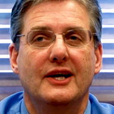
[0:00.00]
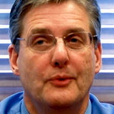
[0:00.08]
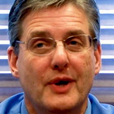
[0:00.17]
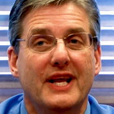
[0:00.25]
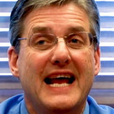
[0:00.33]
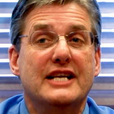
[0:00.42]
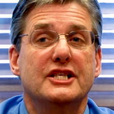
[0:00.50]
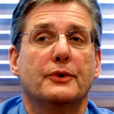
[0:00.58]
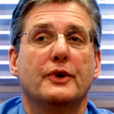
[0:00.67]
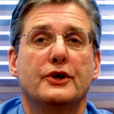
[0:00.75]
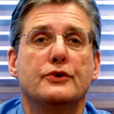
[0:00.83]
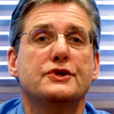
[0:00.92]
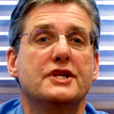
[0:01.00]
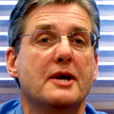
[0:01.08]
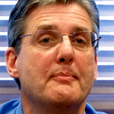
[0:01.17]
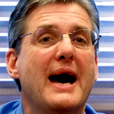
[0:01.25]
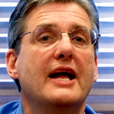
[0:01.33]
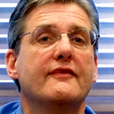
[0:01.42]
we can actually reduce the
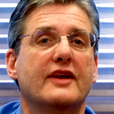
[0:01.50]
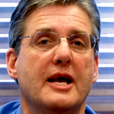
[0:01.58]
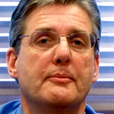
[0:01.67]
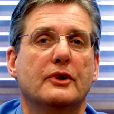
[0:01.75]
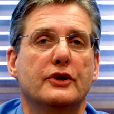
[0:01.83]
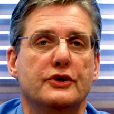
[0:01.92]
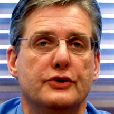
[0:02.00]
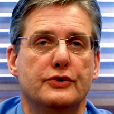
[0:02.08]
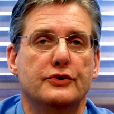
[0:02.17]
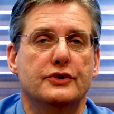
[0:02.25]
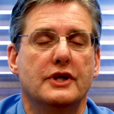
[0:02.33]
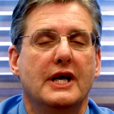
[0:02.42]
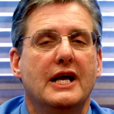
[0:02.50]
amount of chemical used,